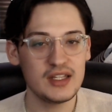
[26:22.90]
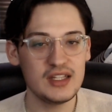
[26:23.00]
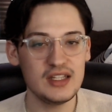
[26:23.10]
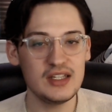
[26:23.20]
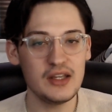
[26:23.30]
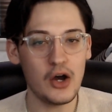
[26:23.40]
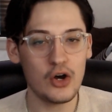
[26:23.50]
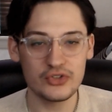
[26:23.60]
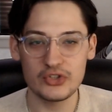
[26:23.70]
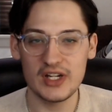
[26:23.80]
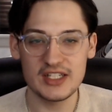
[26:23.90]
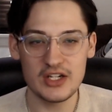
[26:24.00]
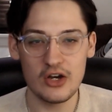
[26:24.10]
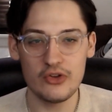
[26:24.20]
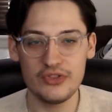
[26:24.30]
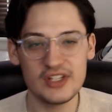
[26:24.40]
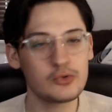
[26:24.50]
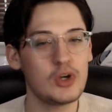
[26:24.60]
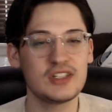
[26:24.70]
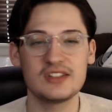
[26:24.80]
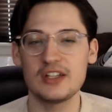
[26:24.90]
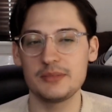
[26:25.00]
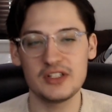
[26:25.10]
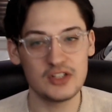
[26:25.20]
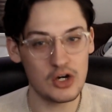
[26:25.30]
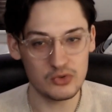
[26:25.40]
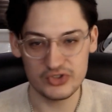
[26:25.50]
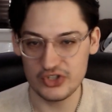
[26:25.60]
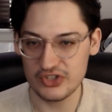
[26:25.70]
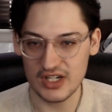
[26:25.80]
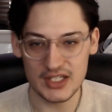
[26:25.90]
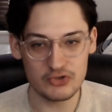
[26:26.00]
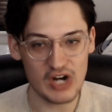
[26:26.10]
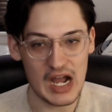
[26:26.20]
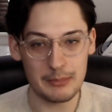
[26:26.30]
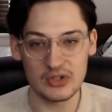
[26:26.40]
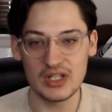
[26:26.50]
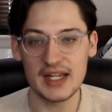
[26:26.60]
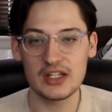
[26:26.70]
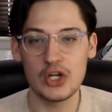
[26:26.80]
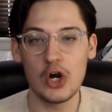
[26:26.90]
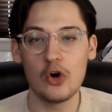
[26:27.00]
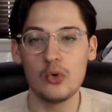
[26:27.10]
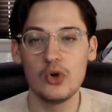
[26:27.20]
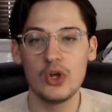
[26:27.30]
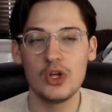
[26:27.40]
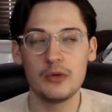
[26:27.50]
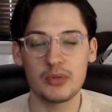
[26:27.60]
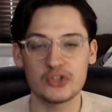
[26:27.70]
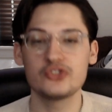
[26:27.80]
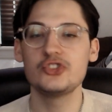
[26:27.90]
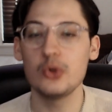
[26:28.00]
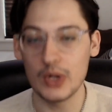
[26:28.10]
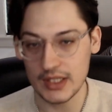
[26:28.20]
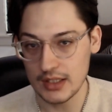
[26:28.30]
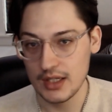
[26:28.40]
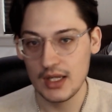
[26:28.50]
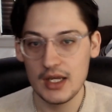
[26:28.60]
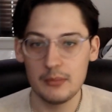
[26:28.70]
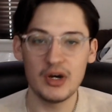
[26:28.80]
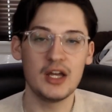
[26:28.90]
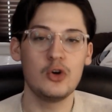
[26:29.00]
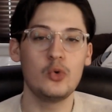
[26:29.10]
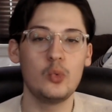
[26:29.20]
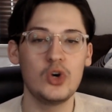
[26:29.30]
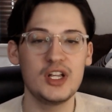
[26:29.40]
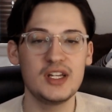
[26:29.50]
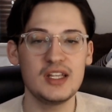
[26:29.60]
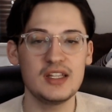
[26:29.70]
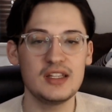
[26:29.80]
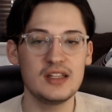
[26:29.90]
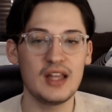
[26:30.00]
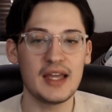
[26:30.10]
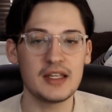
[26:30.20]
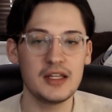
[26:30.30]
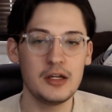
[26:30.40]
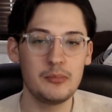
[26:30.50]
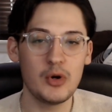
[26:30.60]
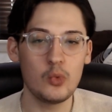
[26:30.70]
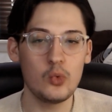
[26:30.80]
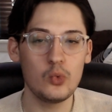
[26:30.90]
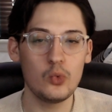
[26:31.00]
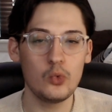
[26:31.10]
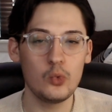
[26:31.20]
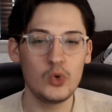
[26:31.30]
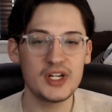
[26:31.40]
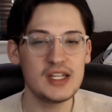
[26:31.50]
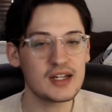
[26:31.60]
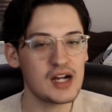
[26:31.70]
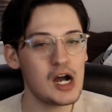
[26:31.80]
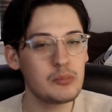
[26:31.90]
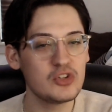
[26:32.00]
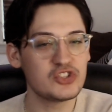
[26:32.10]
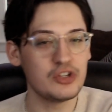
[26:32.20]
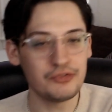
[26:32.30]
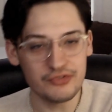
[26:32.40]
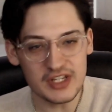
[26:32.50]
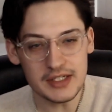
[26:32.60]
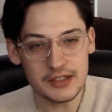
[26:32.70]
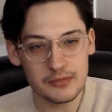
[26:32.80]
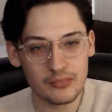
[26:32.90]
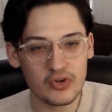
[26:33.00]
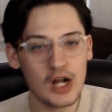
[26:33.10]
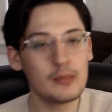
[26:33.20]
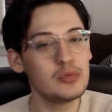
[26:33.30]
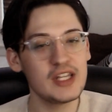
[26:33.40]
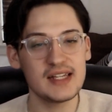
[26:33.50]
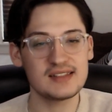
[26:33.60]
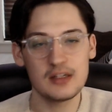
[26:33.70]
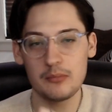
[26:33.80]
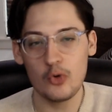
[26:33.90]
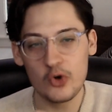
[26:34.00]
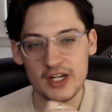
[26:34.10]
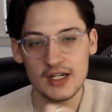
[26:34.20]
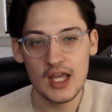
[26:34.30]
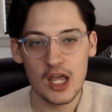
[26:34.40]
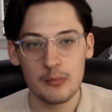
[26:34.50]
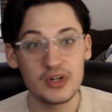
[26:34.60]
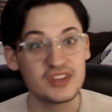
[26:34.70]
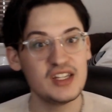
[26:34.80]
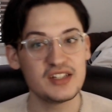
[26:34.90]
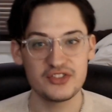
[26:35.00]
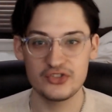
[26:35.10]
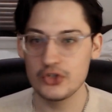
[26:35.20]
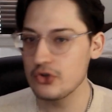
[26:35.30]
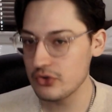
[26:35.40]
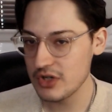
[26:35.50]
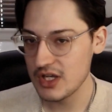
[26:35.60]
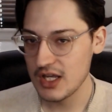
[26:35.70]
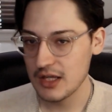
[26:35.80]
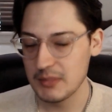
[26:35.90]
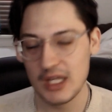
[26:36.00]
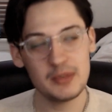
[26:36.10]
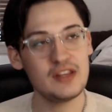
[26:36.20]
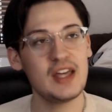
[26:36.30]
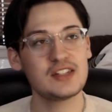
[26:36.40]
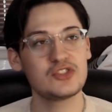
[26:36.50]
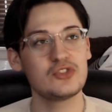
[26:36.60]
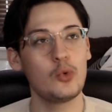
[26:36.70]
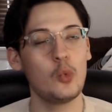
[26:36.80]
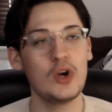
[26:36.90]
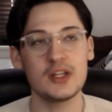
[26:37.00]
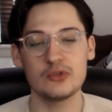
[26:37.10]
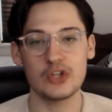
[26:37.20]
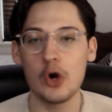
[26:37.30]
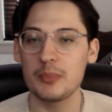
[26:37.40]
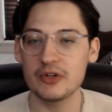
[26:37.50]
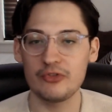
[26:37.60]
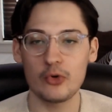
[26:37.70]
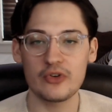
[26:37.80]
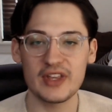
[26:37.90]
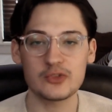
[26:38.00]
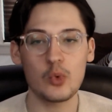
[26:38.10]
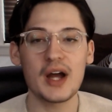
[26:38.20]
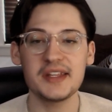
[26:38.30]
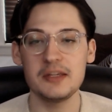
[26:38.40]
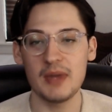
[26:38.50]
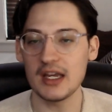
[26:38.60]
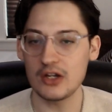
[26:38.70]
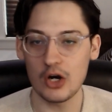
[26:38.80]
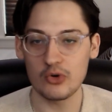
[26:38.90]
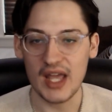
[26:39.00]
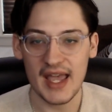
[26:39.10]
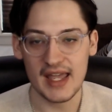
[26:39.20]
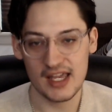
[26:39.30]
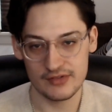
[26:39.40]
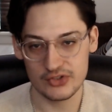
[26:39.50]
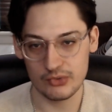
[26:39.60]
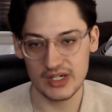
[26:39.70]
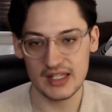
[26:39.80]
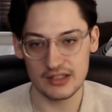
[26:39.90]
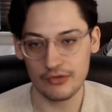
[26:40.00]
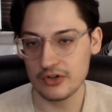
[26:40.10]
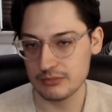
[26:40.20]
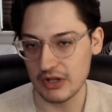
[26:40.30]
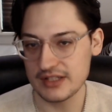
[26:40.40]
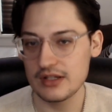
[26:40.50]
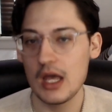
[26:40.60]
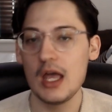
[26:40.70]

he also had to know this wasn't something Gon was just gonna drop or let go pursuing. But would like, but would he accomplish the feat? Probably at some point, but this soon. Maybe that's what he was hoping for. That's why he met Gon at Heaven's Arena in the first place